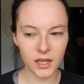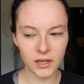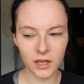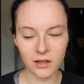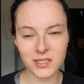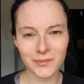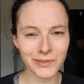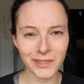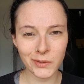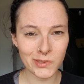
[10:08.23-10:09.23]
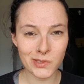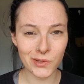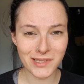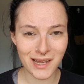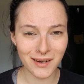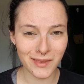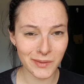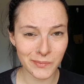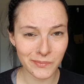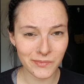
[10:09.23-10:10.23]
I got some pretty cool stories out of
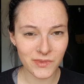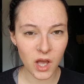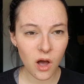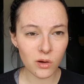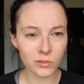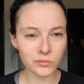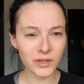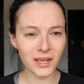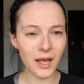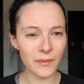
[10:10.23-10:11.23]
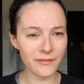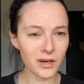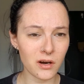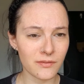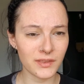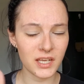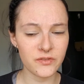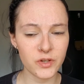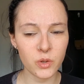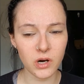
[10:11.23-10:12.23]
them. Oh, when I cut my finger off on the edge of
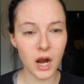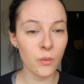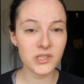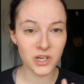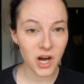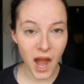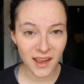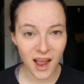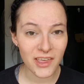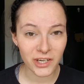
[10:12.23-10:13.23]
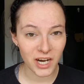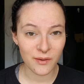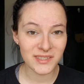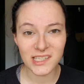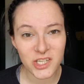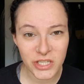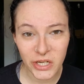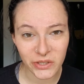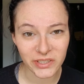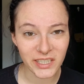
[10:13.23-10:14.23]
the door, I wasn't crying either. I was 6 years
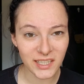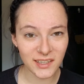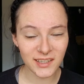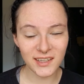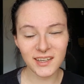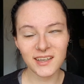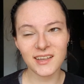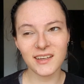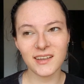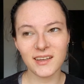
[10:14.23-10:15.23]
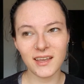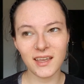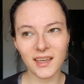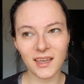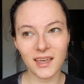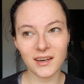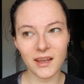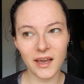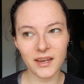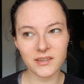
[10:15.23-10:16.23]
old. And
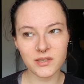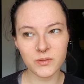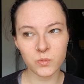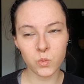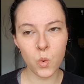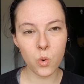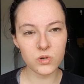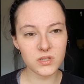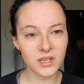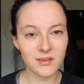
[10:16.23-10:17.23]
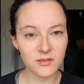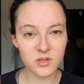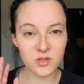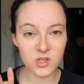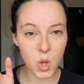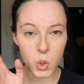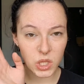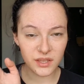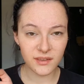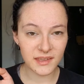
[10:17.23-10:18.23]
I just walked
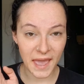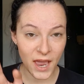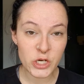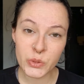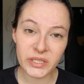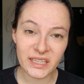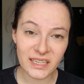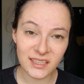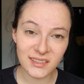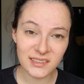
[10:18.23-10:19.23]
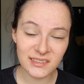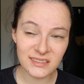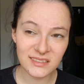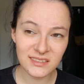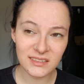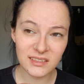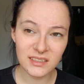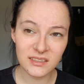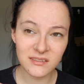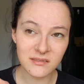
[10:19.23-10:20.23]
slowly, casually
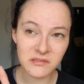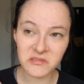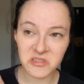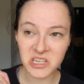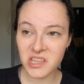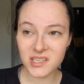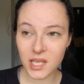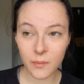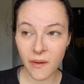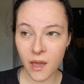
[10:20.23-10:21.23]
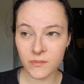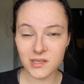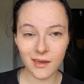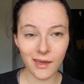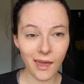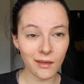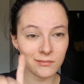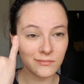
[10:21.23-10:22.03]
to the sick bay and was like, hey.